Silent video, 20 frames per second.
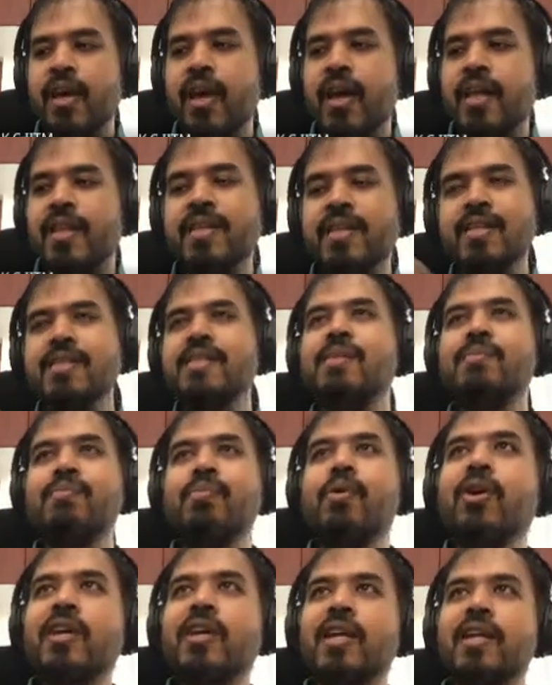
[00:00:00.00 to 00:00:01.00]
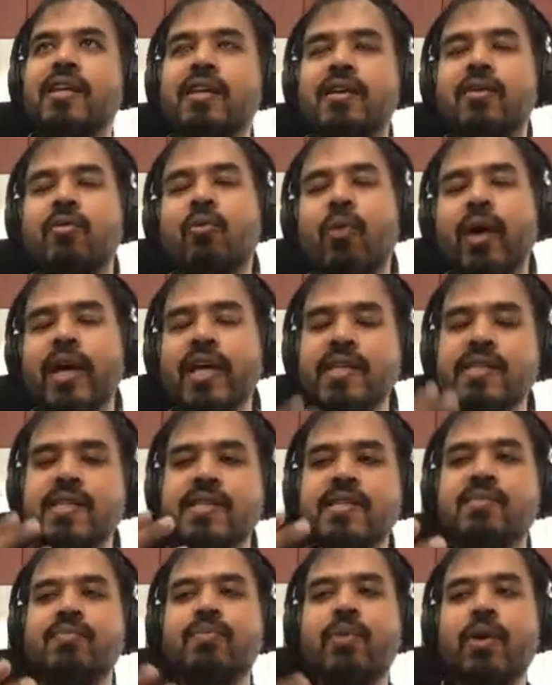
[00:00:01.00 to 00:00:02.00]
this is important. Why is
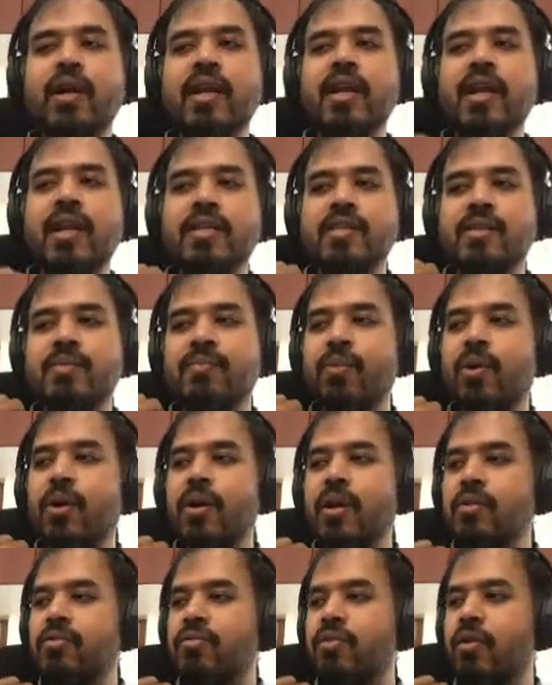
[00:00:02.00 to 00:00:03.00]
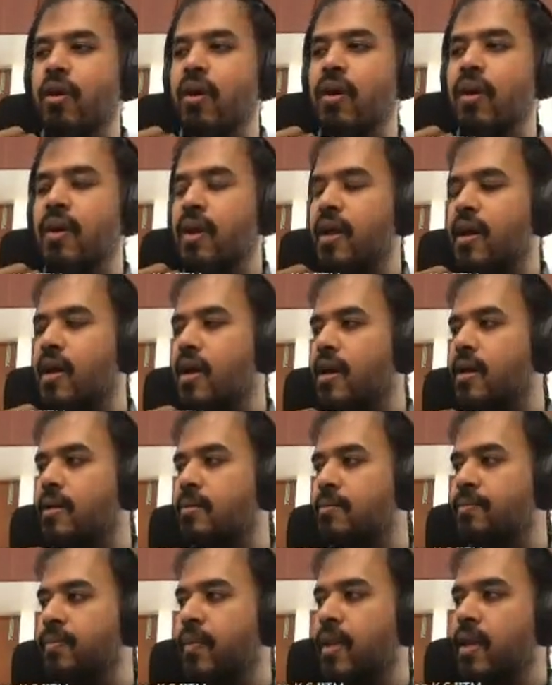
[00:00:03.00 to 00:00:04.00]
this important? It is important for
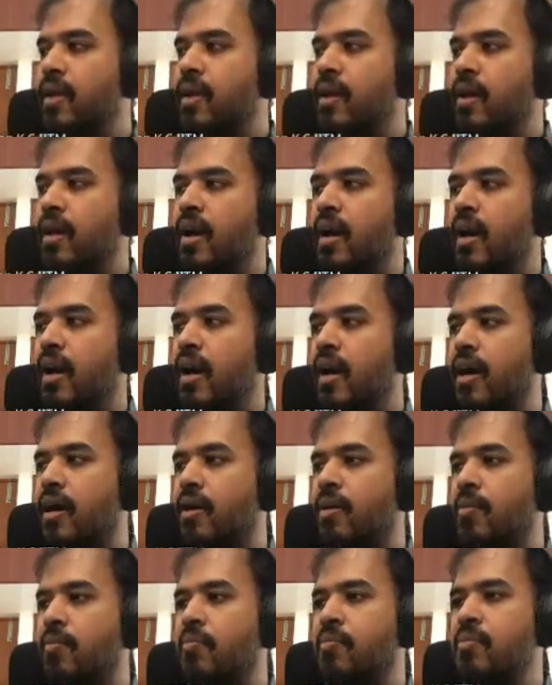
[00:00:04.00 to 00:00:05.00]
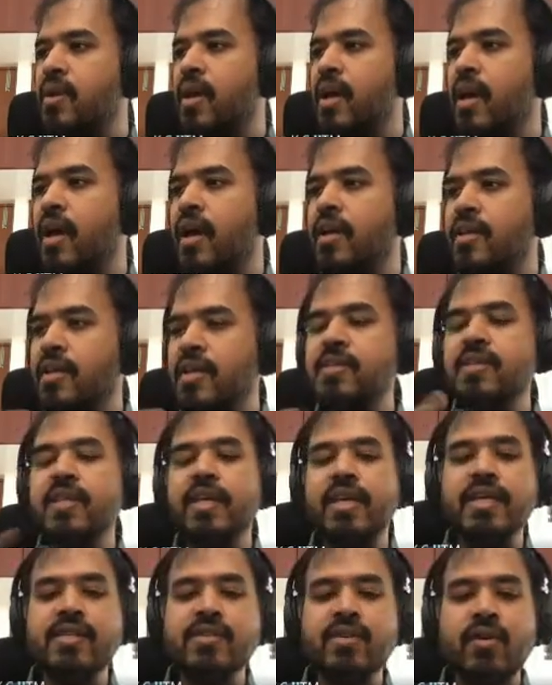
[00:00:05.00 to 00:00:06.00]
uh, just the
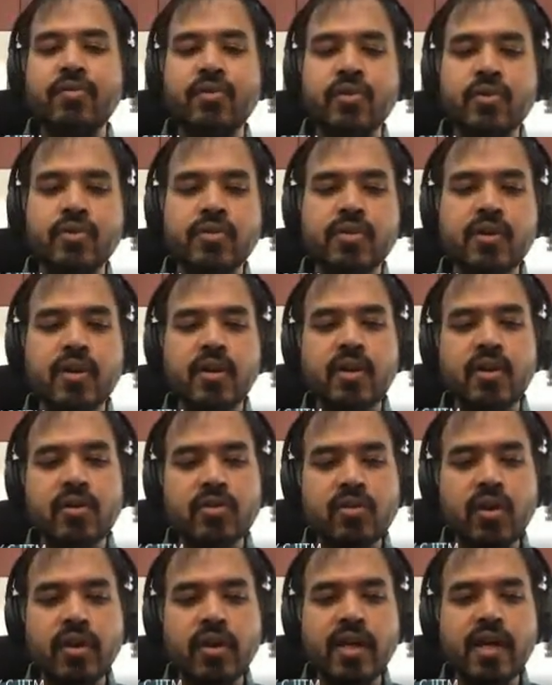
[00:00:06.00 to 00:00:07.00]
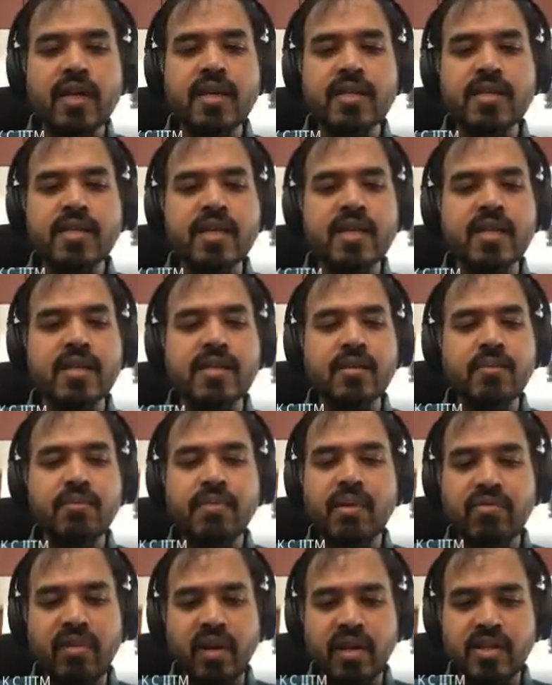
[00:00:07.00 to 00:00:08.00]
ease of use. So here is a
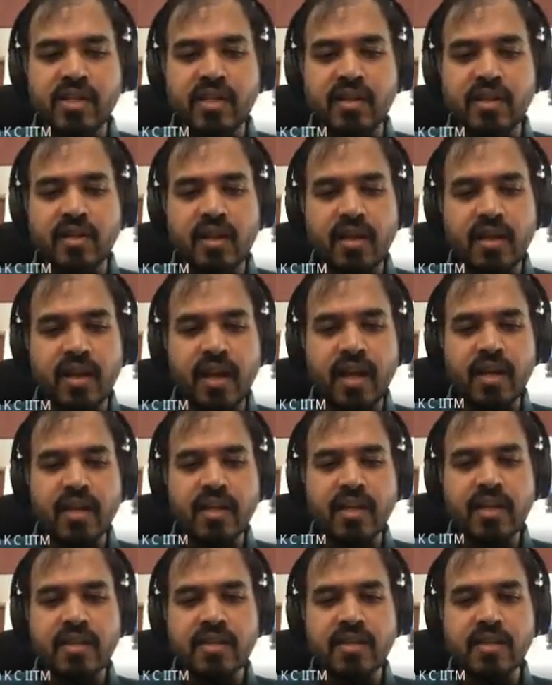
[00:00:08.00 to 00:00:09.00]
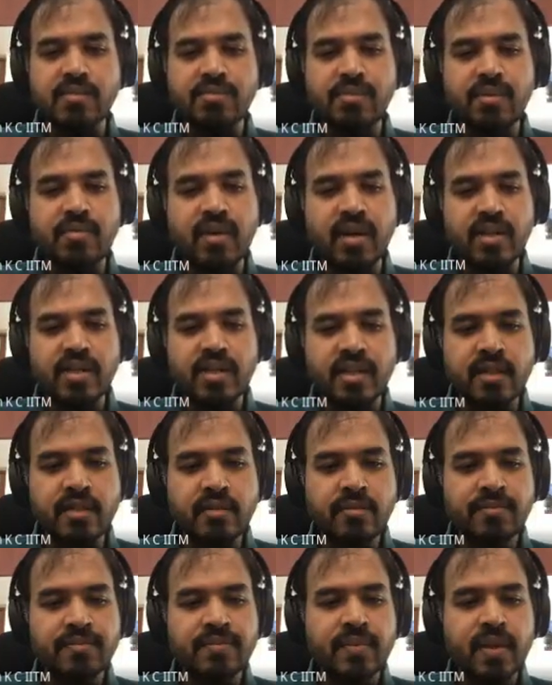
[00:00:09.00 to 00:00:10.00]
simple function, right? Here is a simple function
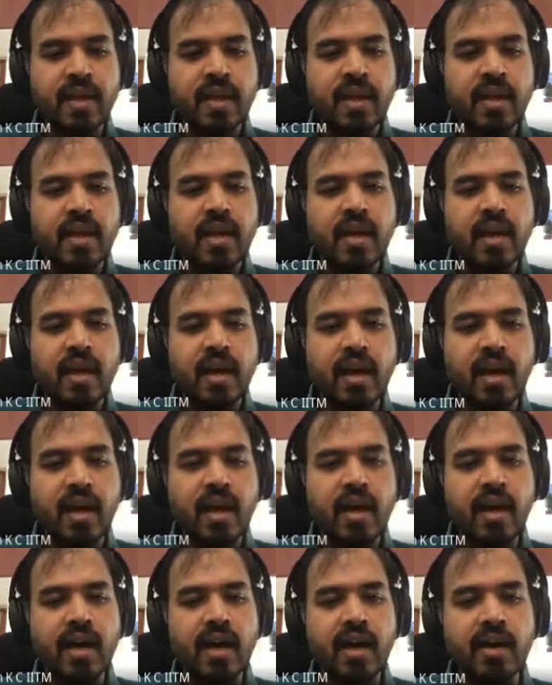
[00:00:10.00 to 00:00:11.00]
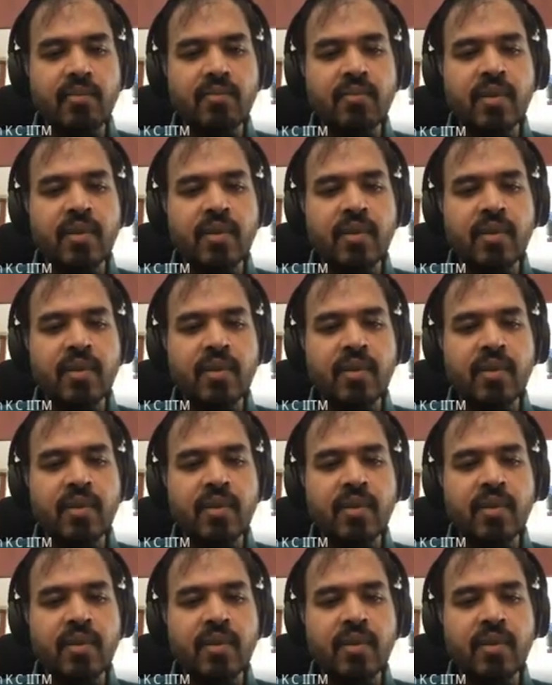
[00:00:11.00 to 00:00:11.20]
uh,